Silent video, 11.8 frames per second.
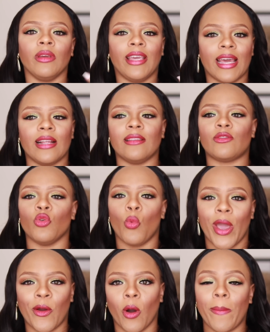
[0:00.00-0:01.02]
getting to
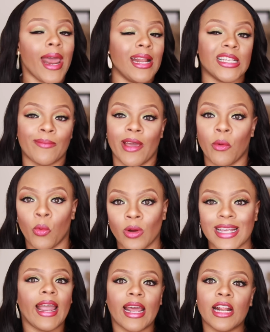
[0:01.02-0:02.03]
wake up anytime I
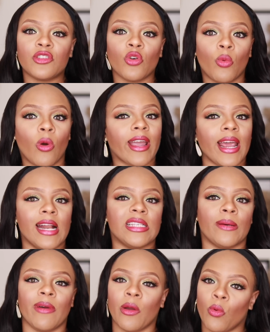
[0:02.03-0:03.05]
want and getting to work anytime I